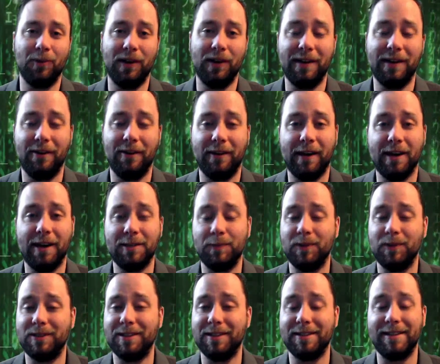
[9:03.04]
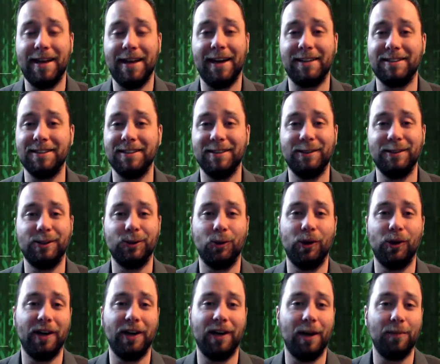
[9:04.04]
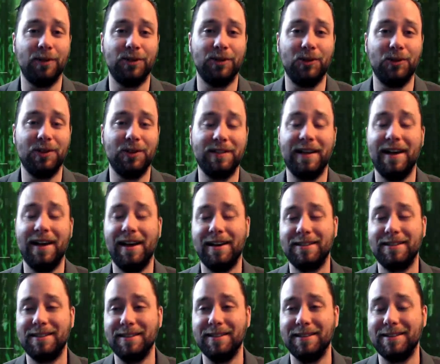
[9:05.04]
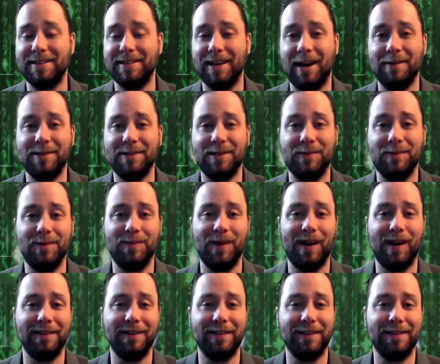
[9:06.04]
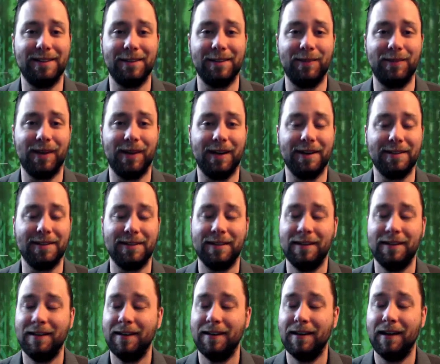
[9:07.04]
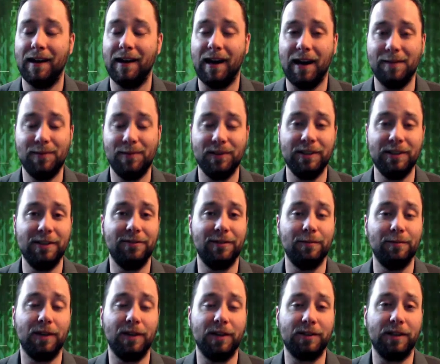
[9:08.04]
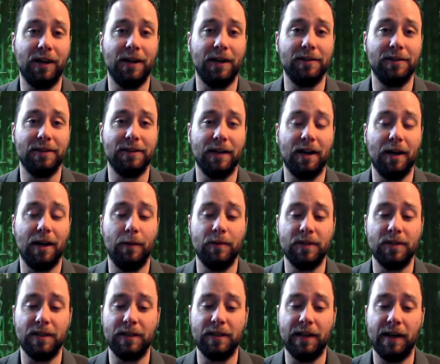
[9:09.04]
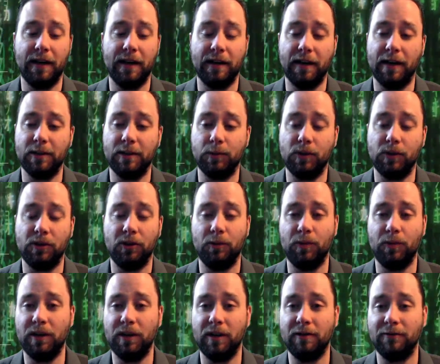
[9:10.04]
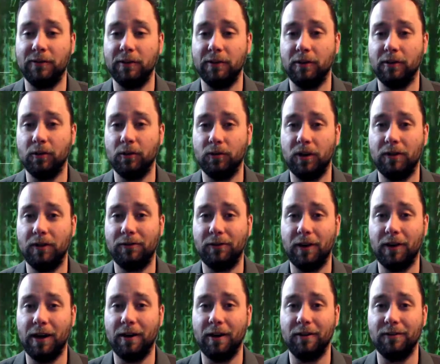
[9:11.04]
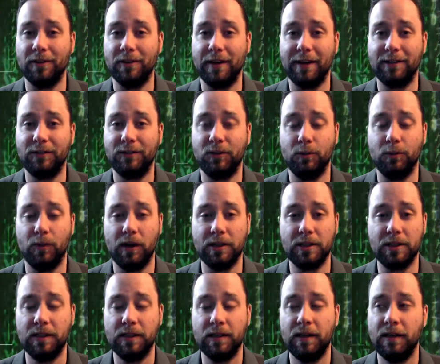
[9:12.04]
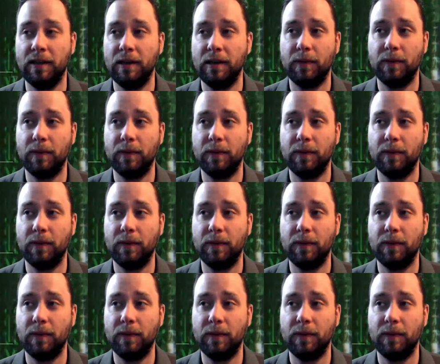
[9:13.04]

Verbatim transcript: dip right now, guys, but just excellent shorting opportunities, excellent times to be buying the dip, guys. I believe in much higher times. And yeah, guys, we could be in for a little rough ride over the next few months.